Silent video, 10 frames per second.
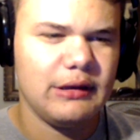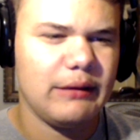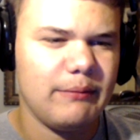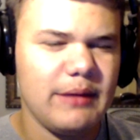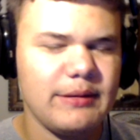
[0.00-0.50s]

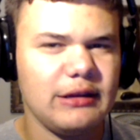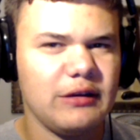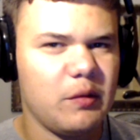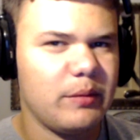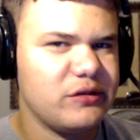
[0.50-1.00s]
maybe a
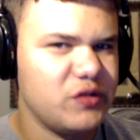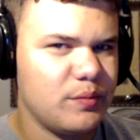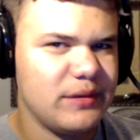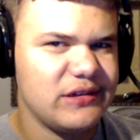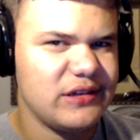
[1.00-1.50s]
little bit too
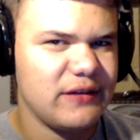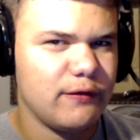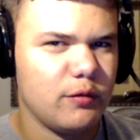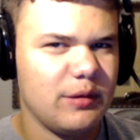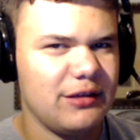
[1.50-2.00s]
PC
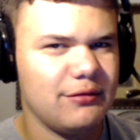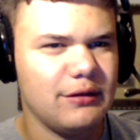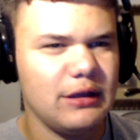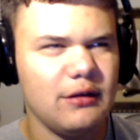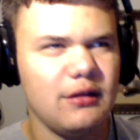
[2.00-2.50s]
for me.
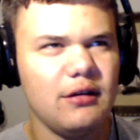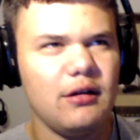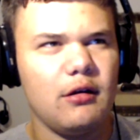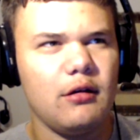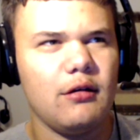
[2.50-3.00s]

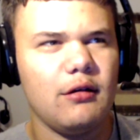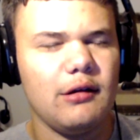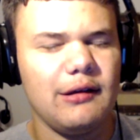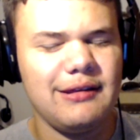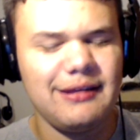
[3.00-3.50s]
Uh,
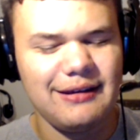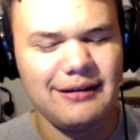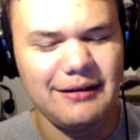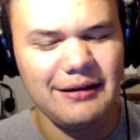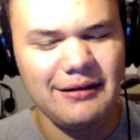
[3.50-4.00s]

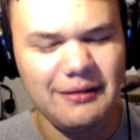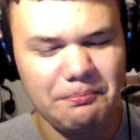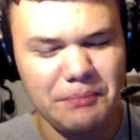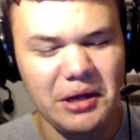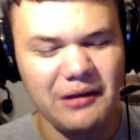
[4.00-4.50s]

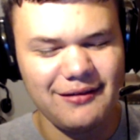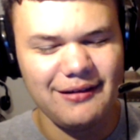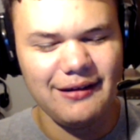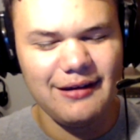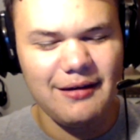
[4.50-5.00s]
but
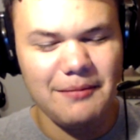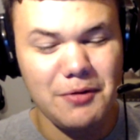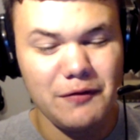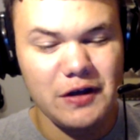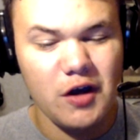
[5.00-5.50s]

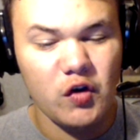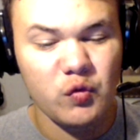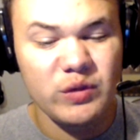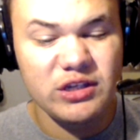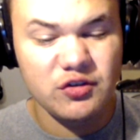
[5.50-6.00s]
moving on,
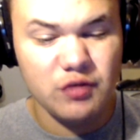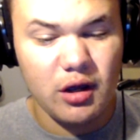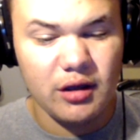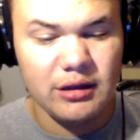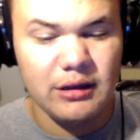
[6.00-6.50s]
we
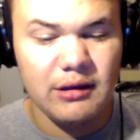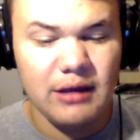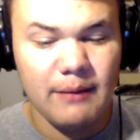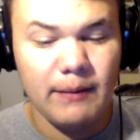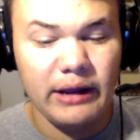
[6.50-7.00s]
struck,
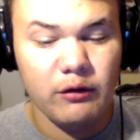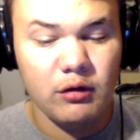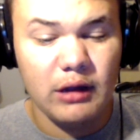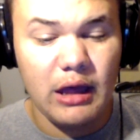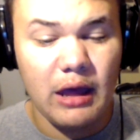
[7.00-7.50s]
and
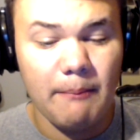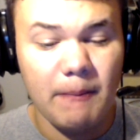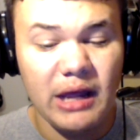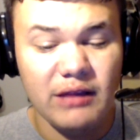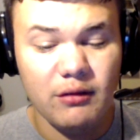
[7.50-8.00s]

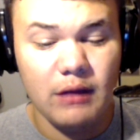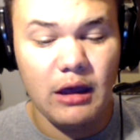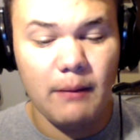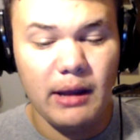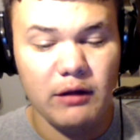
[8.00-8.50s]

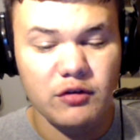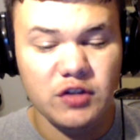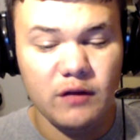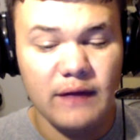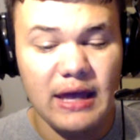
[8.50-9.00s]
Microsoft